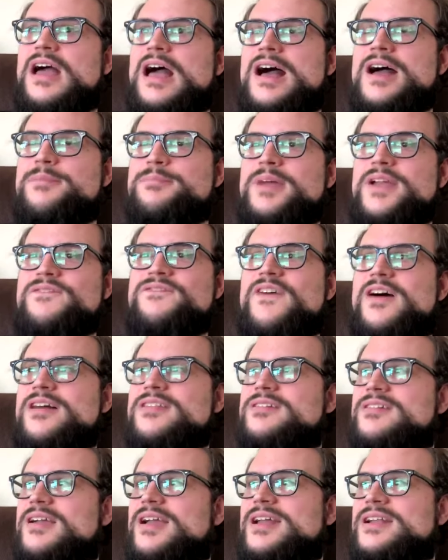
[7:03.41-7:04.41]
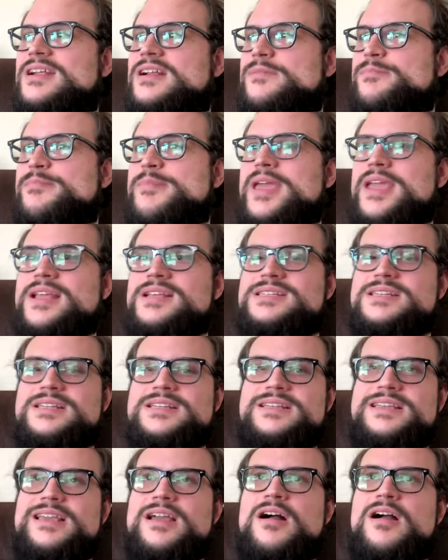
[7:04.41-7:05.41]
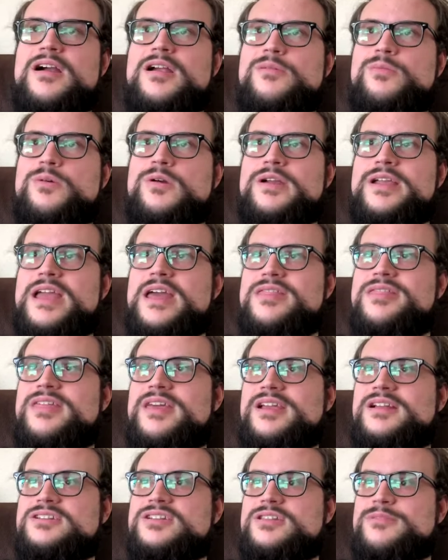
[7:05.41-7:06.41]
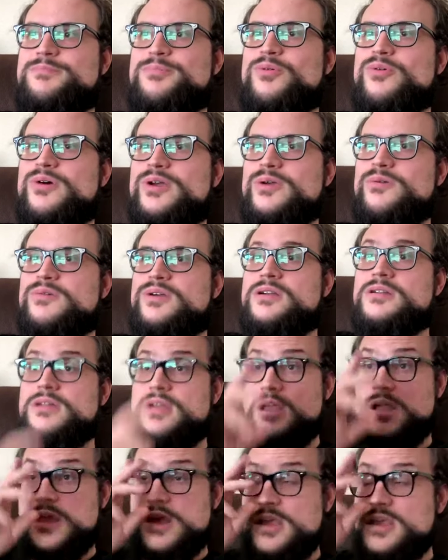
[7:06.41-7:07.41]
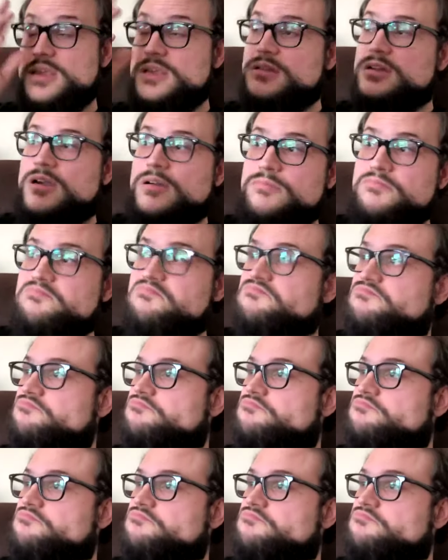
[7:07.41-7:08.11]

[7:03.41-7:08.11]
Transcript: Uh, my father had an amazingly hard work ethic to the point where, you know,